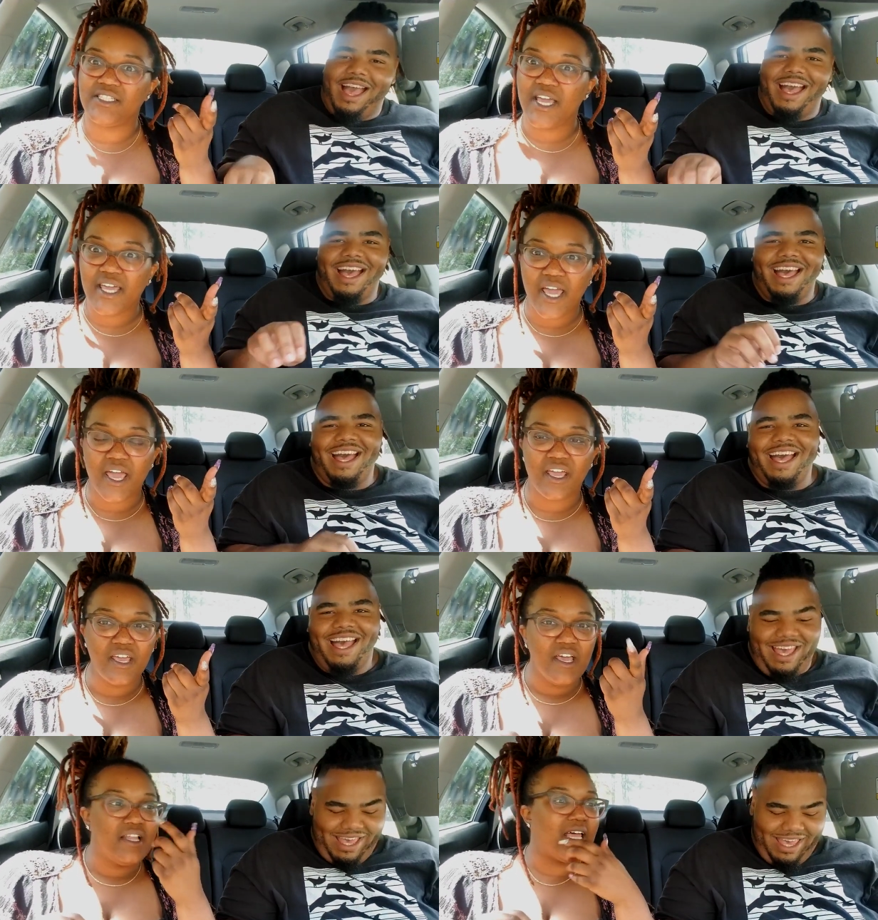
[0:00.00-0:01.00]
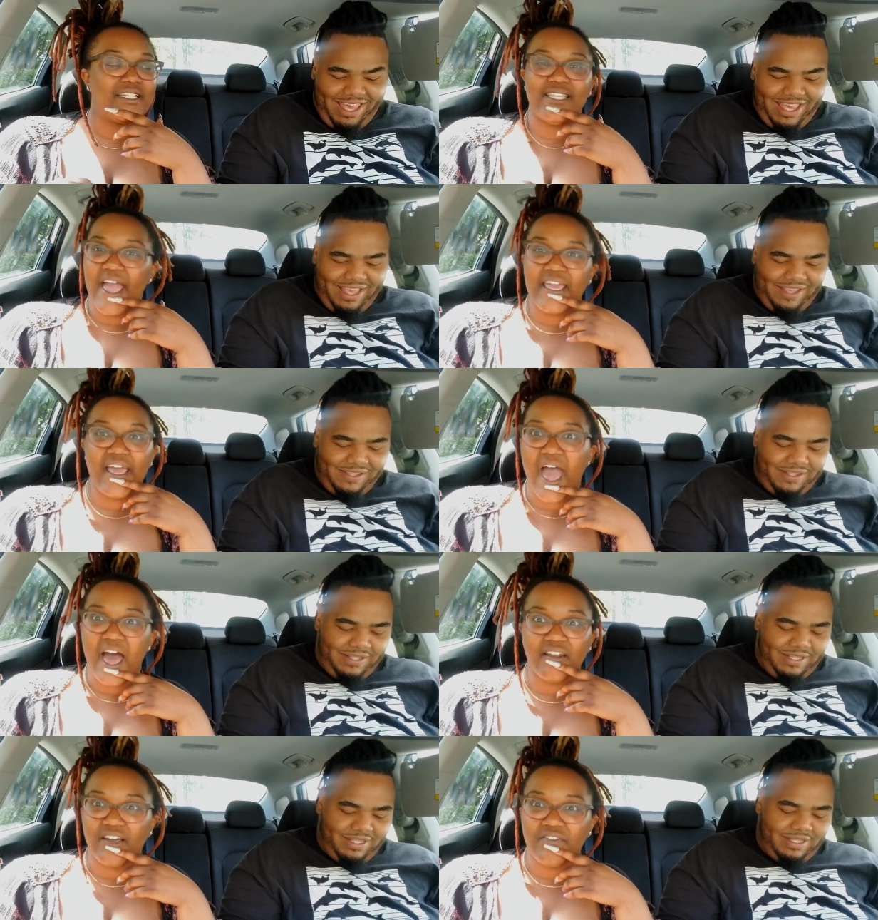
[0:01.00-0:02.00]
Speaker 1: chicken. like take it
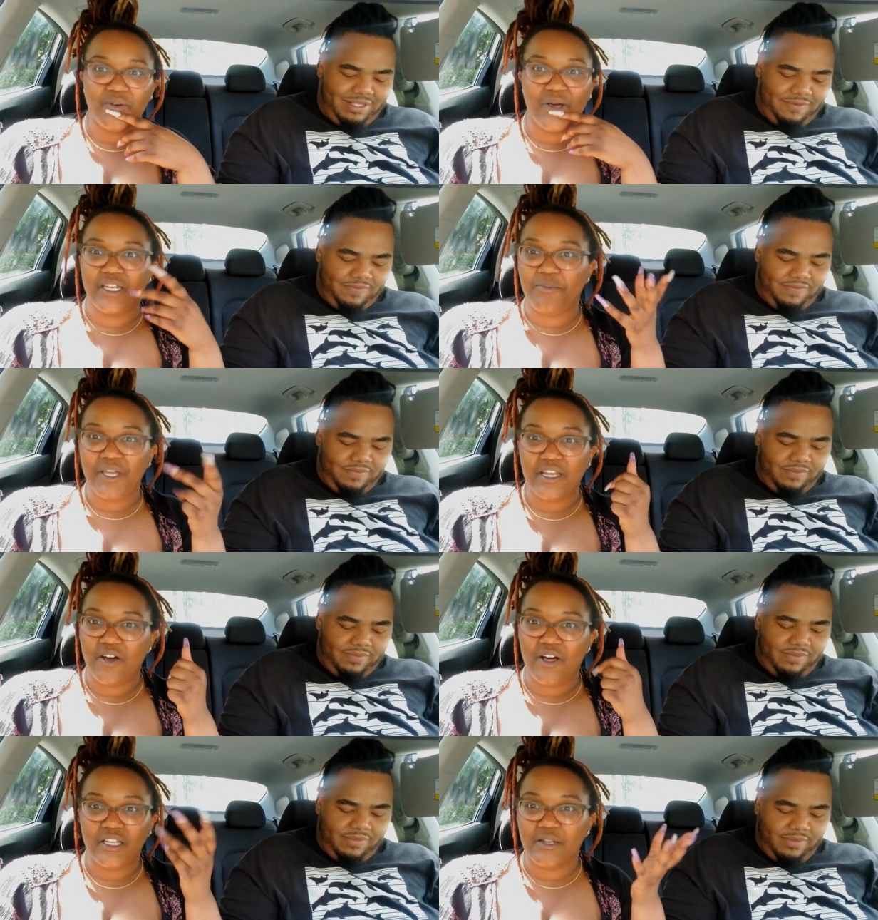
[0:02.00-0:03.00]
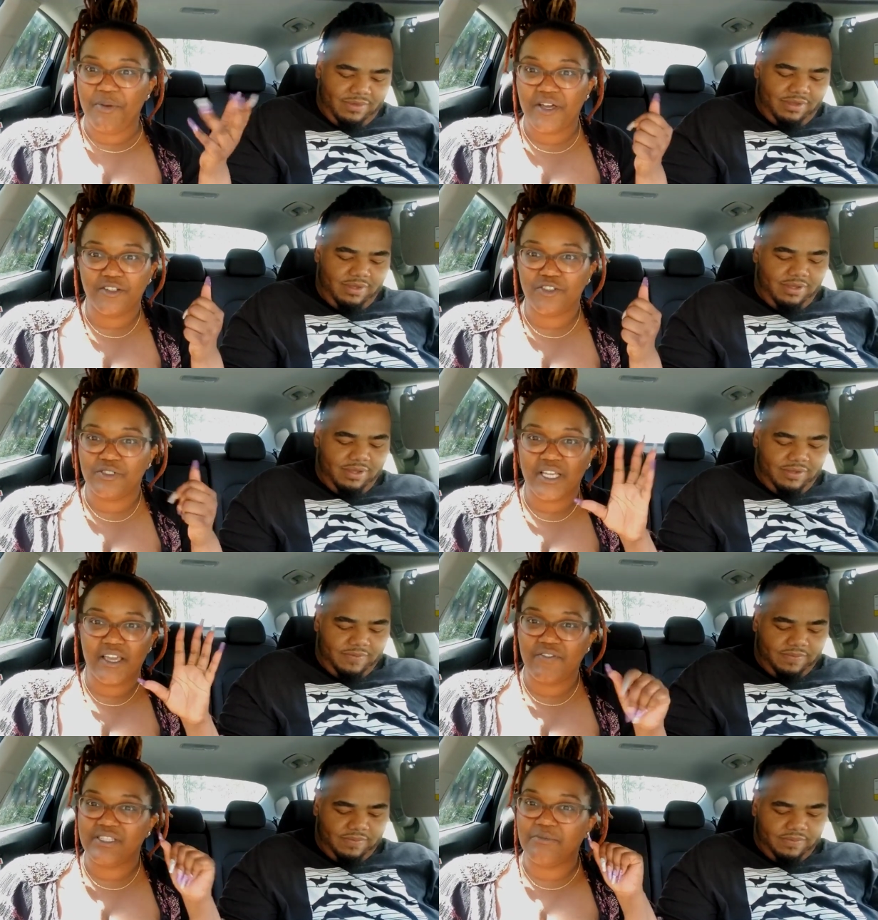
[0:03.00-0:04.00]
out of the what the peanut oil and the pickle juice and give
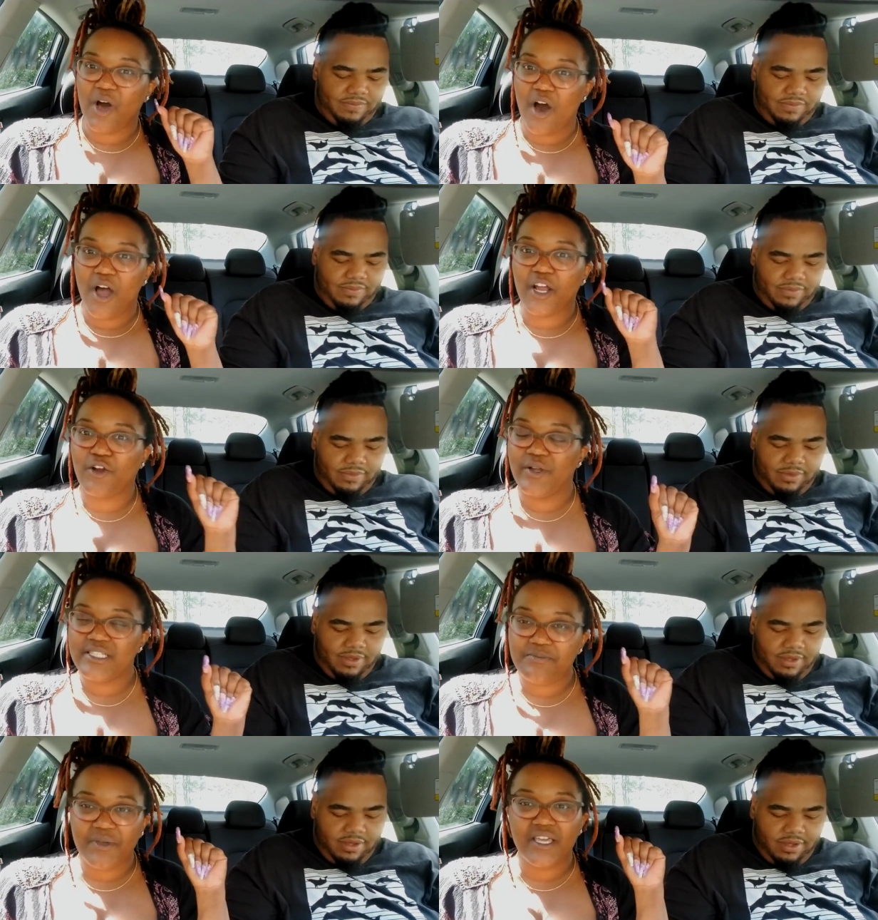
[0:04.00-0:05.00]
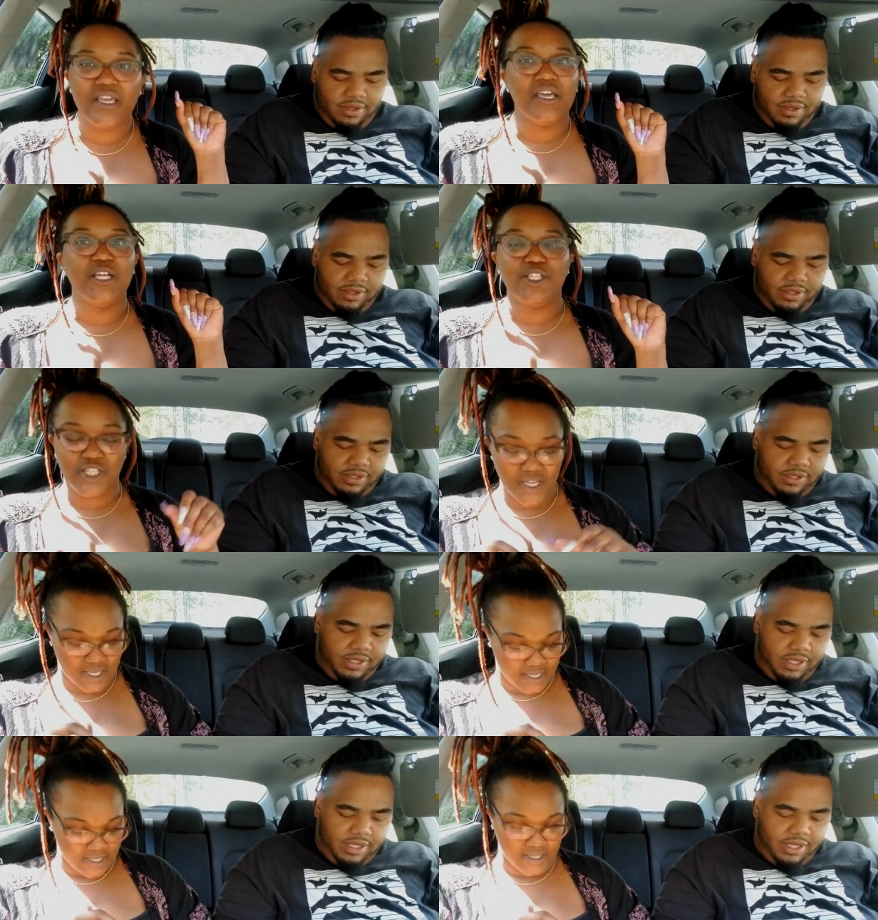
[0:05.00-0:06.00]
us some hard crispy
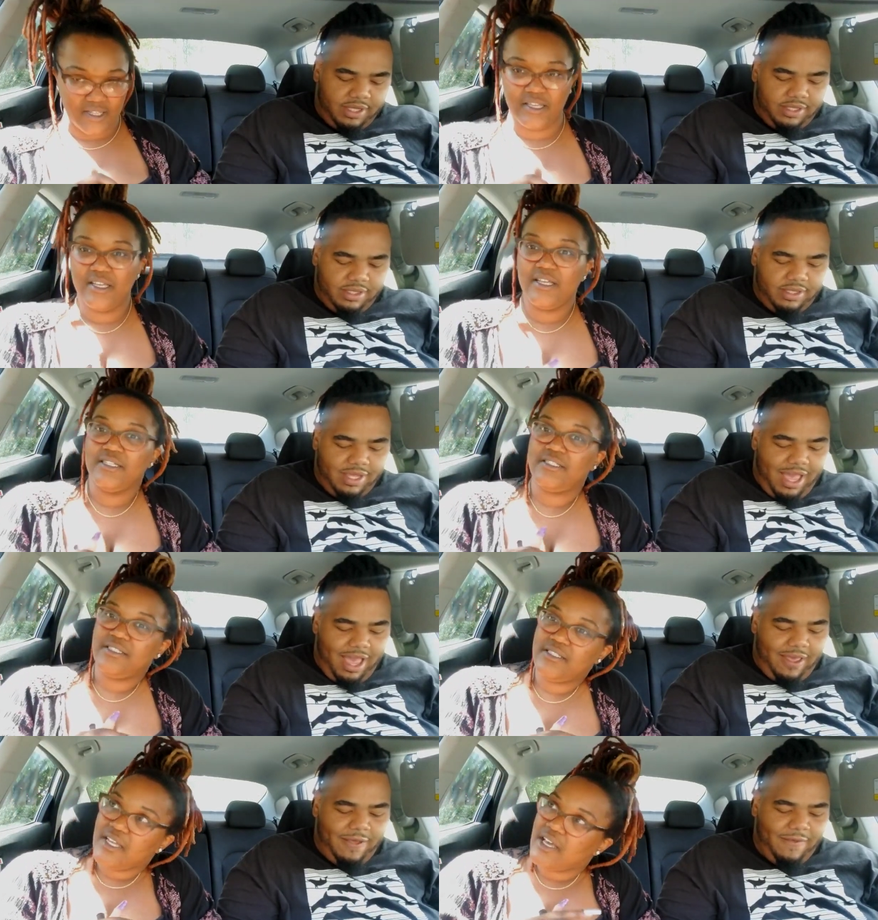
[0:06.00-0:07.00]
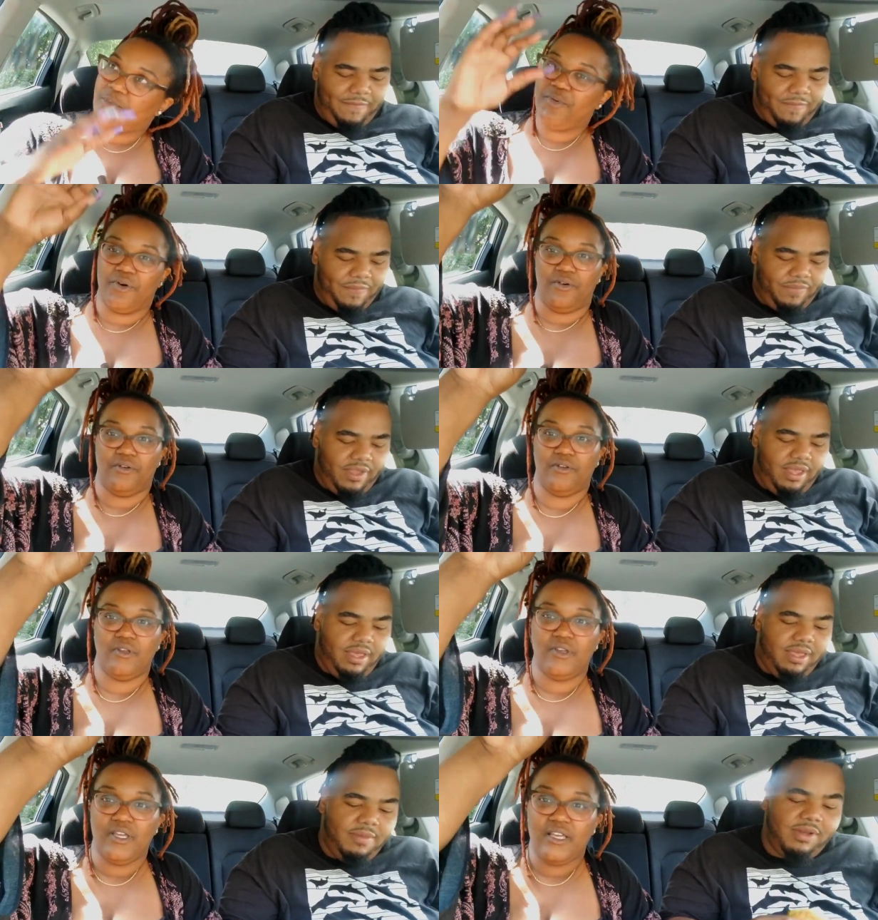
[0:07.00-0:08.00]
chicken. chicken. Simple. Uh,
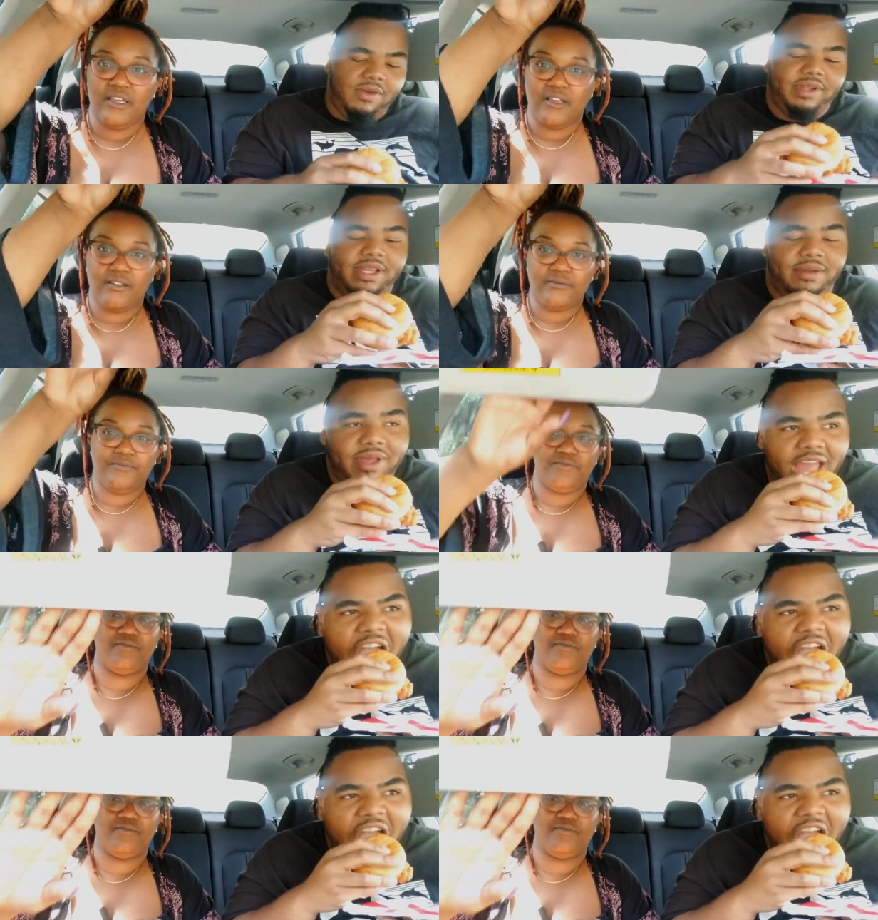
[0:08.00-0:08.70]
you go in, man.